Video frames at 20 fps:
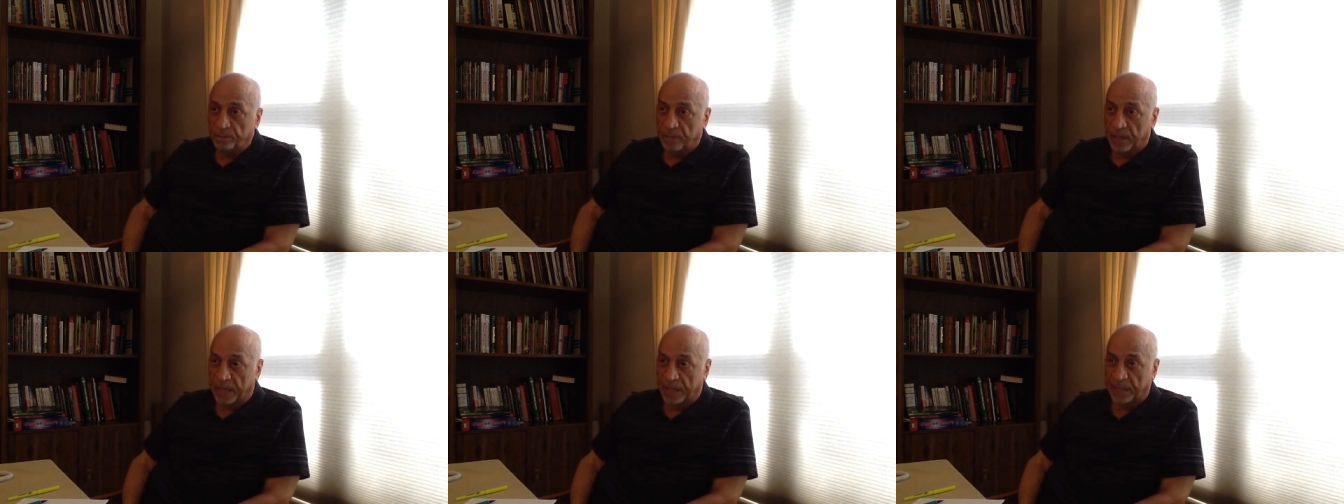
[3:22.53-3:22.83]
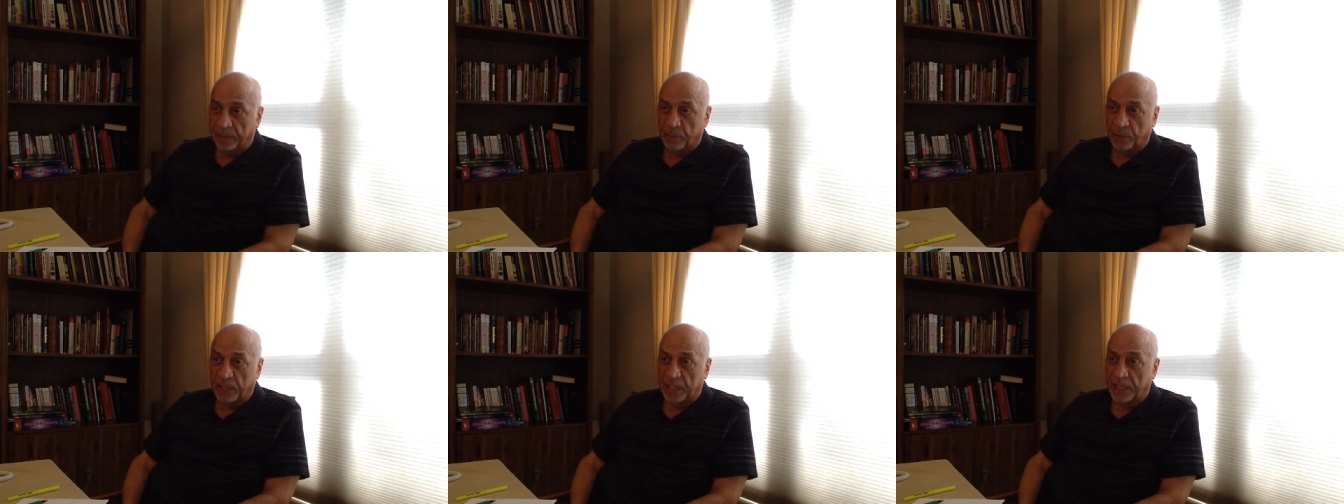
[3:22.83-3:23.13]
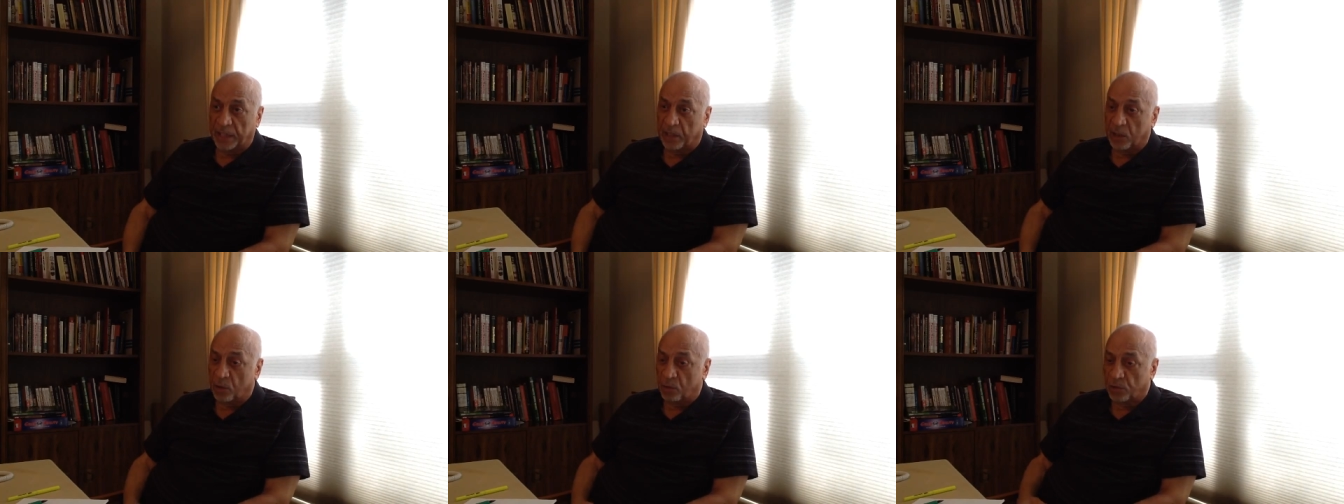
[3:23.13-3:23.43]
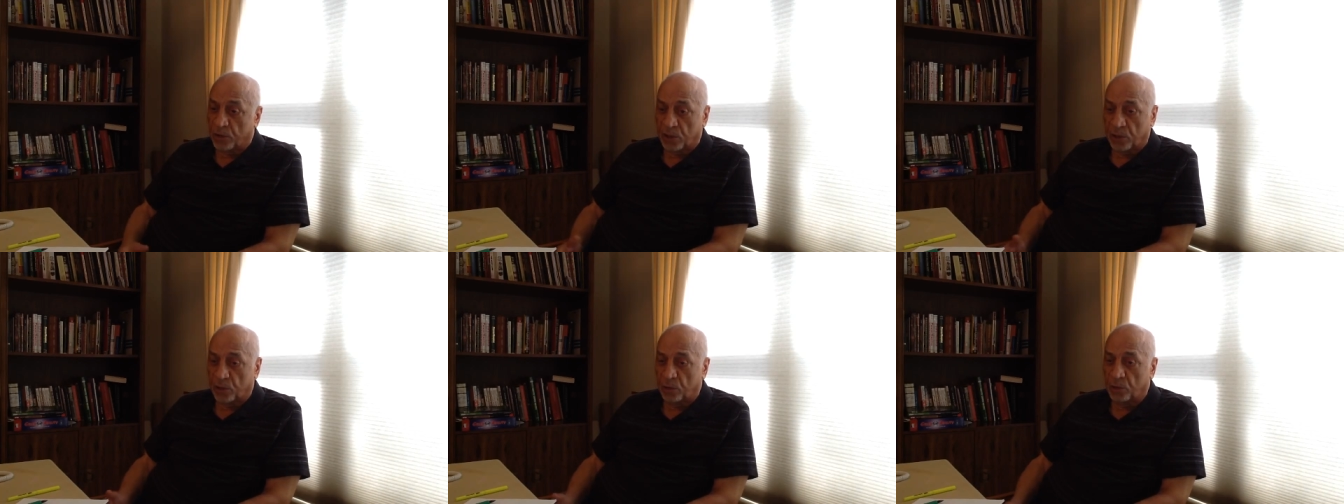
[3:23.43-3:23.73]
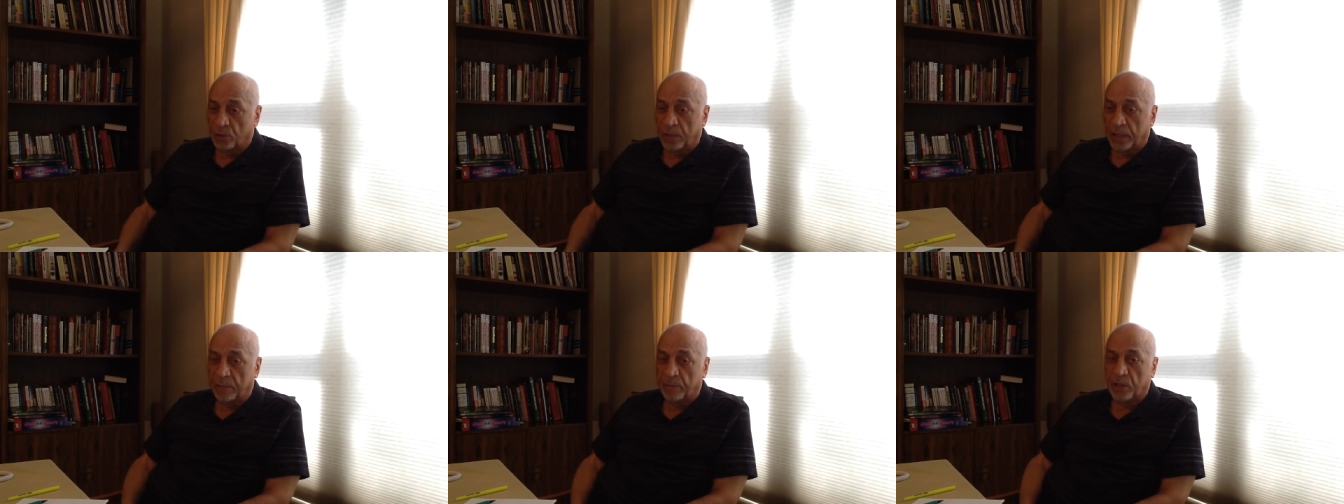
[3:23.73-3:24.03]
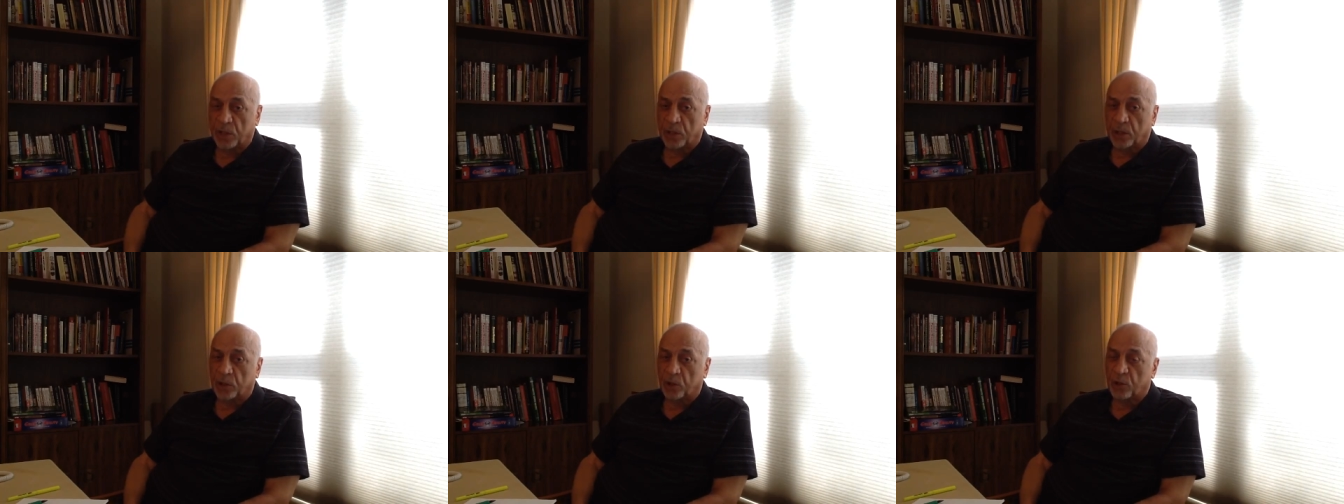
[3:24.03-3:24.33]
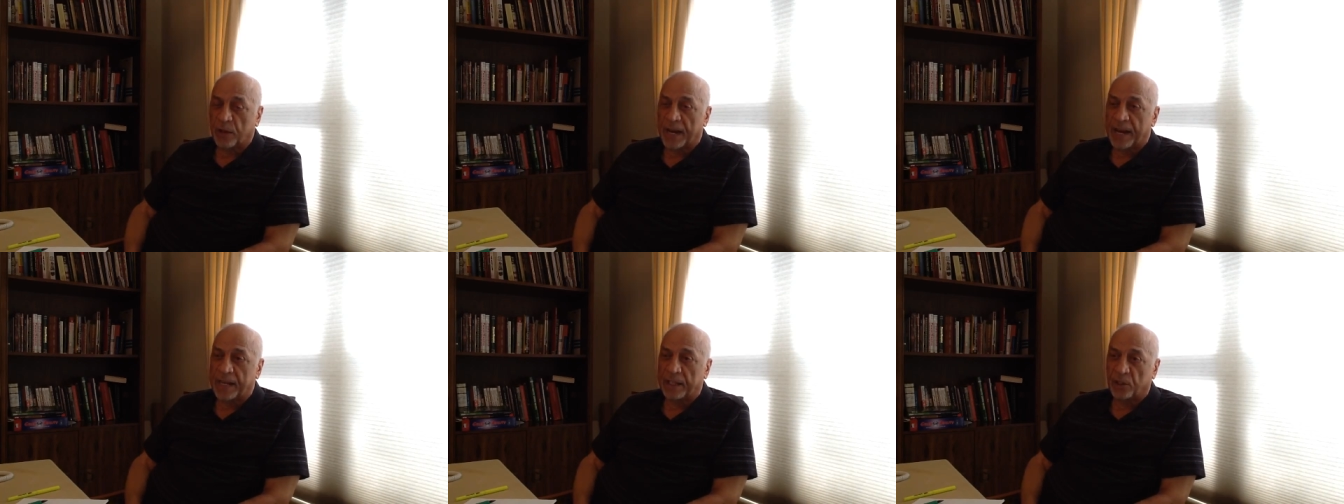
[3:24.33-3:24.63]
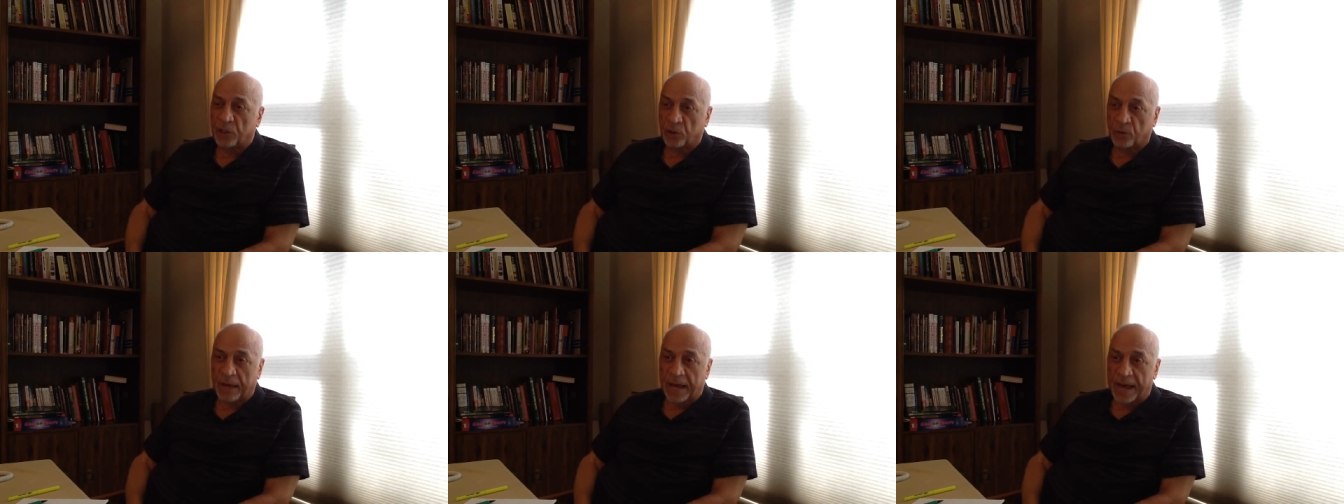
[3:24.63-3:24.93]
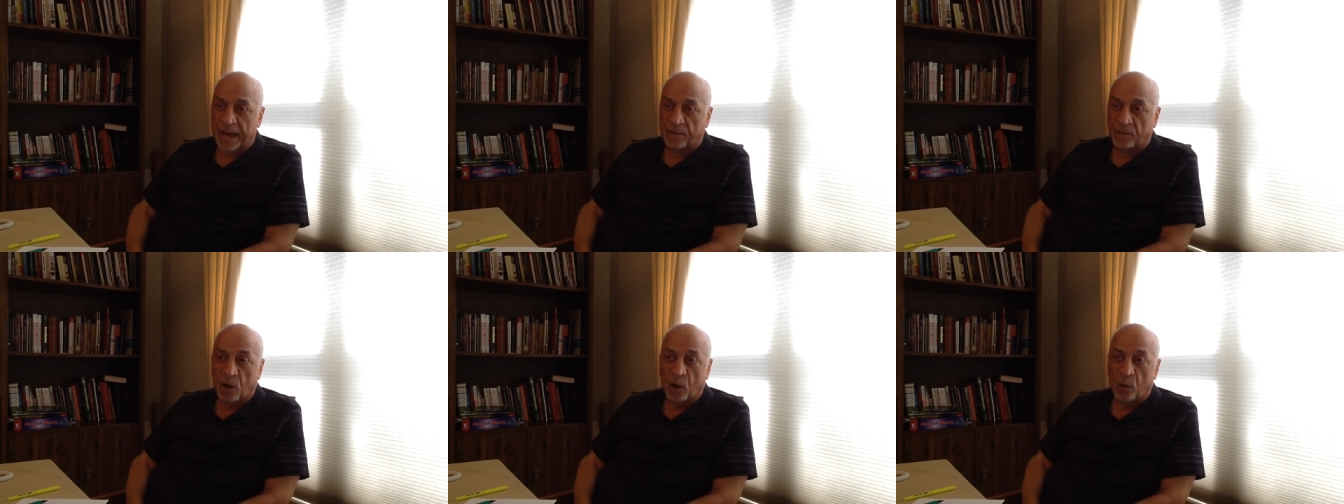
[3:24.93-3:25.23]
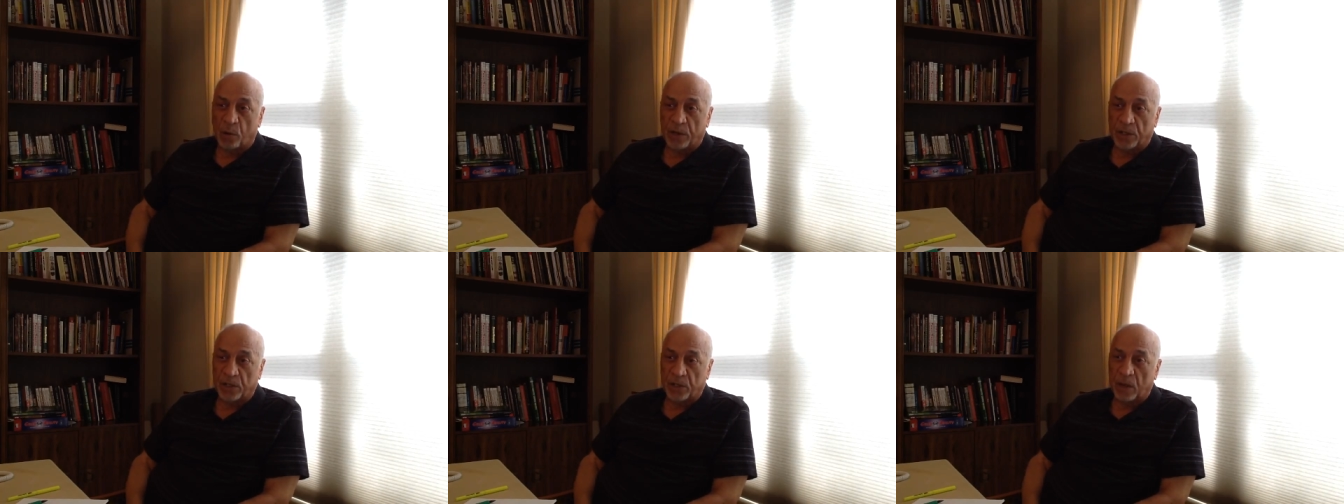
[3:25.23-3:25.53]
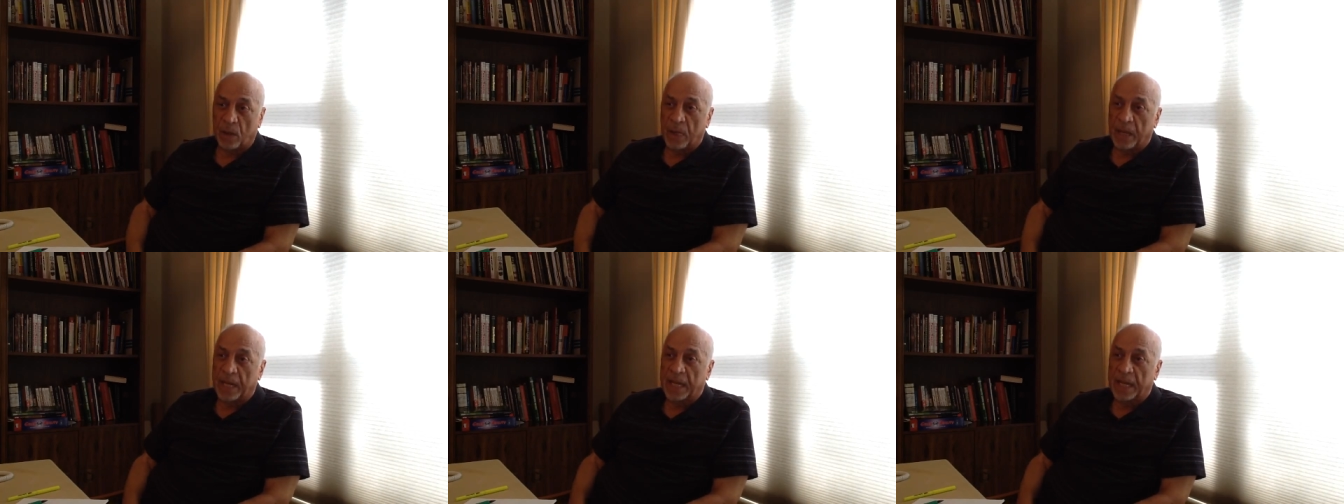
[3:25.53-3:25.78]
And then when he goes to school, he must strive always